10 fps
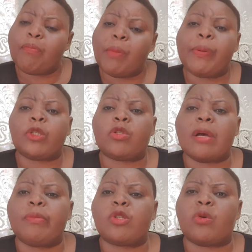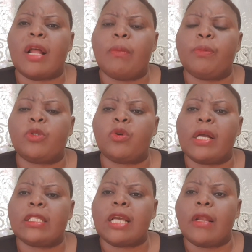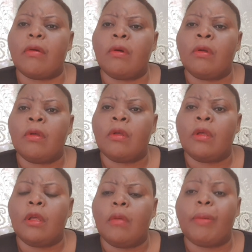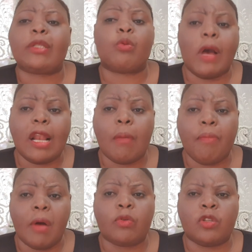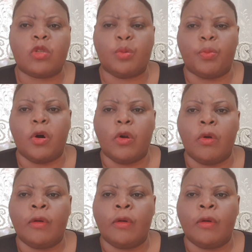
people to subscribe to your channel. But what about tomorrow?